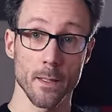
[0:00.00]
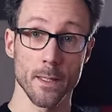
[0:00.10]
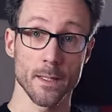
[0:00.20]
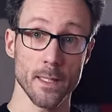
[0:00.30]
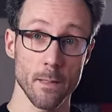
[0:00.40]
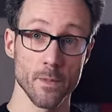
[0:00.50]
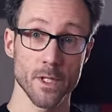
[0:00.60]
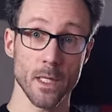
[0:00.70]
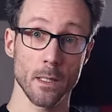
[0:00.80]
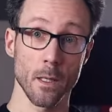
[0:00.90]
the same
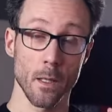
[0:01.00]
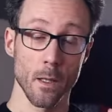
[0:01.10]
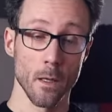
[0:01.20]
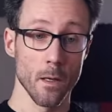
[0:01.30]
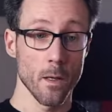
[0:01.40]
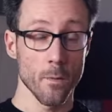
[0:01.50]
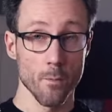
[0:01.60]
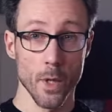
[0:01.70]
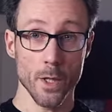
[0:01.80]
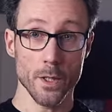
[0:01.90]
signal
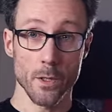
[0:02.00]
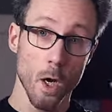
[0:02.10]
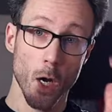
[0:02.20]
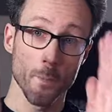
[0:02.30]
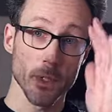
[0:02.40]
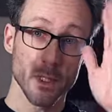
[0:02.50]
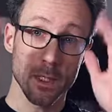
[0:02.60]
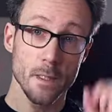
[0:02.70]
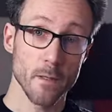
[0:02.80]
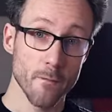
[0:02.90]
but
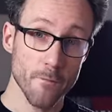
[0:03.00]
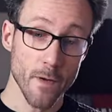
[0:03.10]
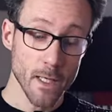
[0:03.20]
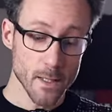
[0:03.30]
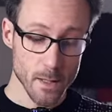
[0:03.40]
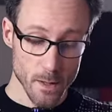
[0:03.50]
opposite phase,